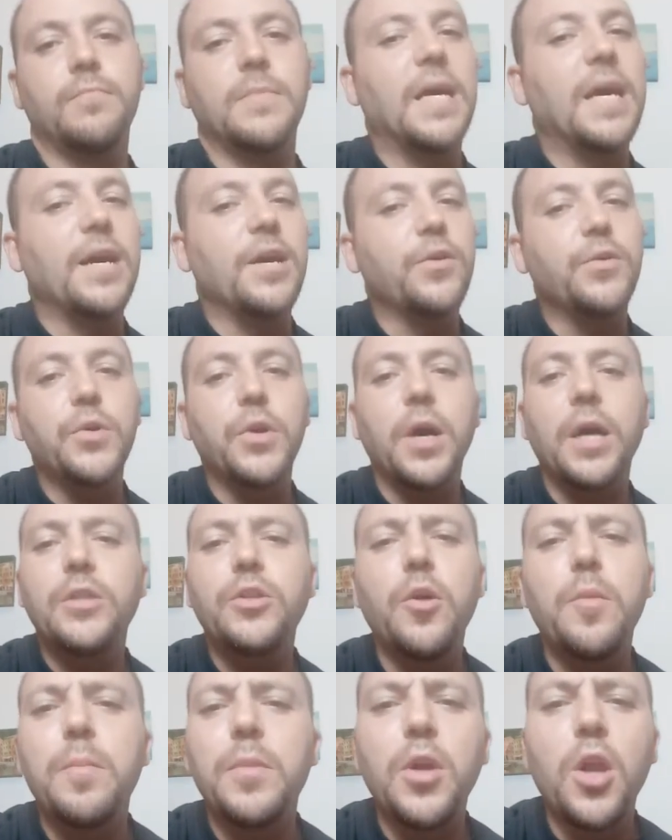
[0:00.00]
I don't know, I
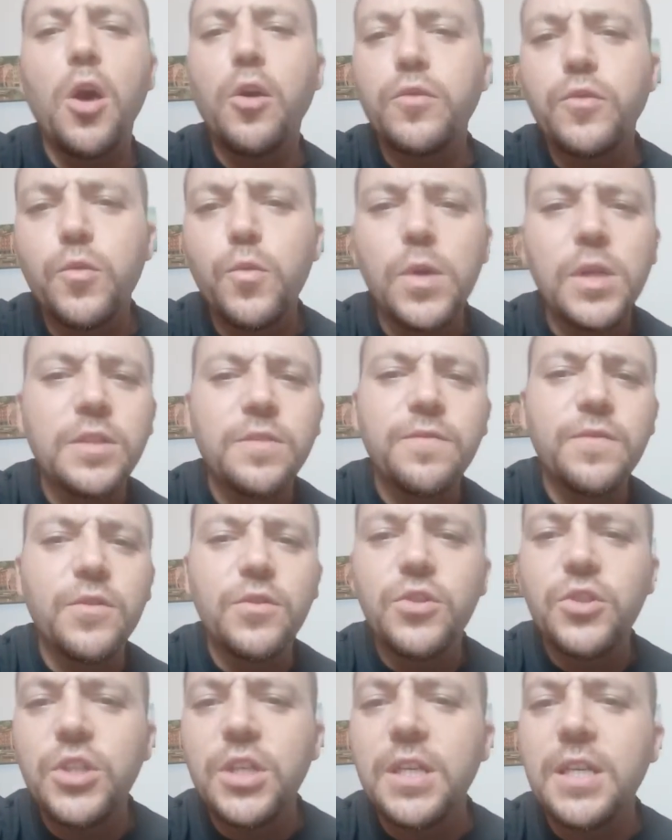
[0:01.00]
don't belong to West
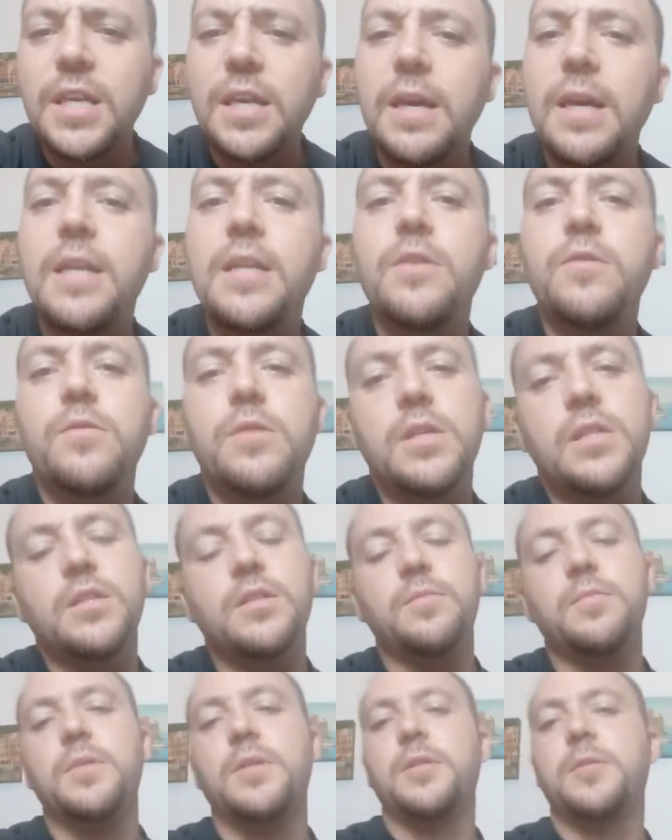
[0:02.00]
Virginia
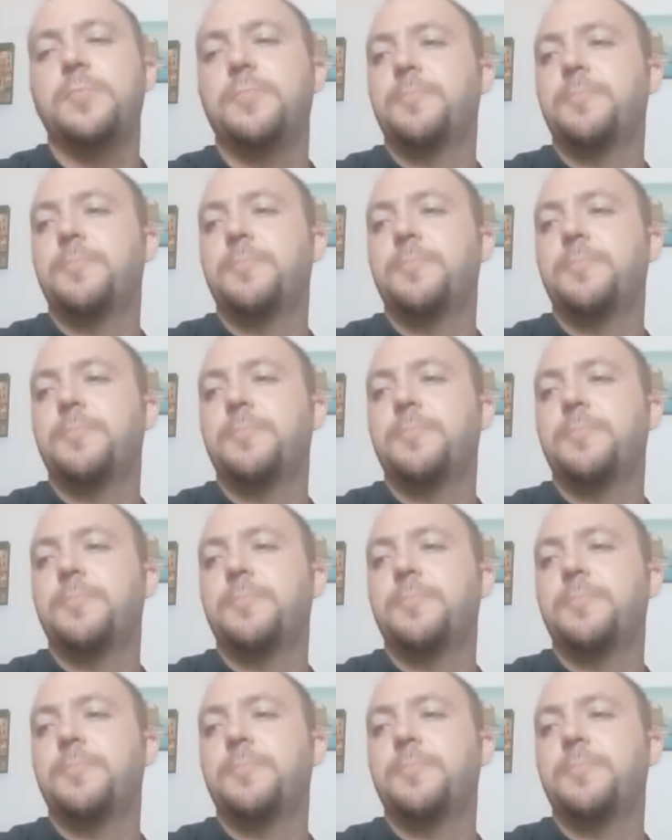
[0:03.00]
anyways, but